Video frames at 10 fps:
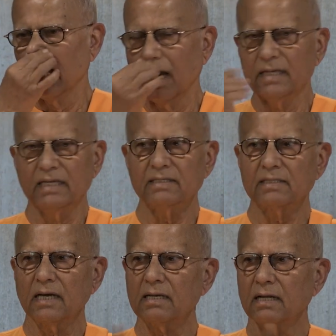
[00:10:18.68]
and
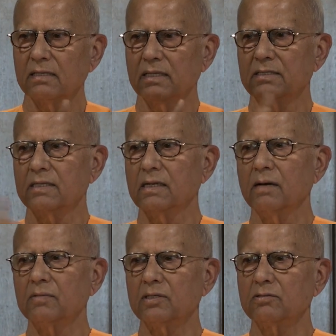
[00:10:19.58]
encircled the Sri
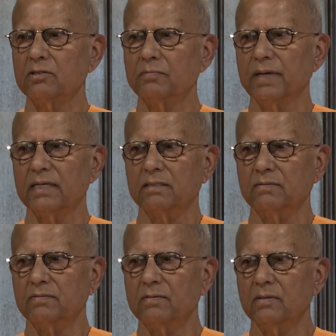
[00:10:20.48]
Ramakrishna's bed
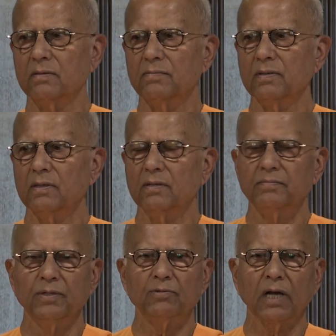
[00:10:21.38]

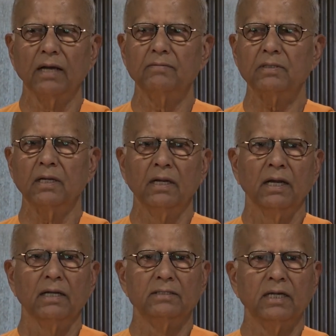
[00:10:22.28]
few times,
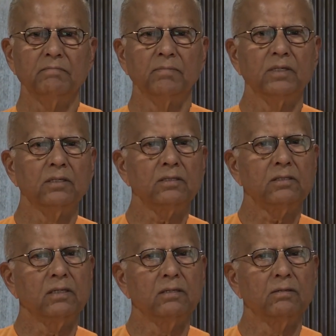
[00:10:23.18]
then
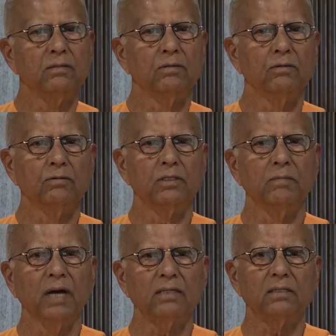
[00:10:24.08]
merged with the
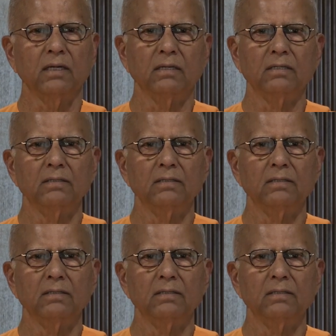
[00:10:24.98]
master.